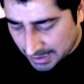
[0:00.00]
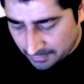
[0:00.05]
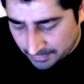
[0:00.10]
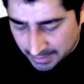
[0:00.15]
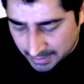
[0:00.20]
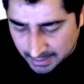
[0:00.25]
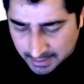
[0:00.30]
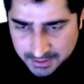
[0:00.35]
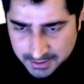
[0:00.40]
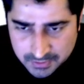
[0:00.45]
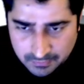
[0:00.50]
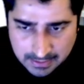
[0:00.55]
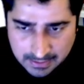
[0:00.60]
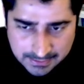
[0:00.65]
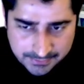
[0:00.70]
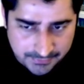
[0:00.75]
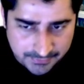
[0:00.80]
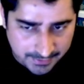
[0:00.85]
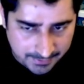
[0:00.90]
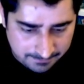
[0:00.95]
create list 1,
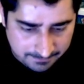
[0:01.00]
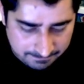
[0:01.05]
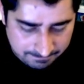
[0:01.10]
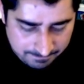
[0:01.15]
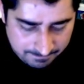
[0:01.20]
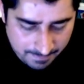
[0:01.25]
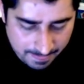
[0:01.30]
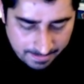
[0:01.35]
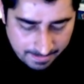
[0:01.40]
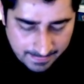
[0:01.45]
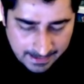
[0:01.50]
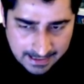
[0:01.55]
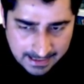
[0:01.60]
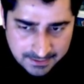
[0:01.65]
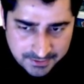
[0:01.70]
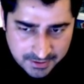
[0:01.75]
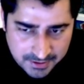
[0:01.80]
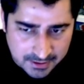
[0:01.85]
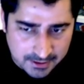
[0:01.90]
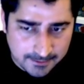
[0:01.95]
3, and
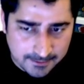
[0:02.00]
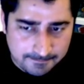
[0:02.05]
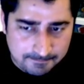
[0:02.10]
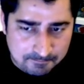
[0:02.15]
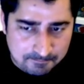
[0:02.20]
here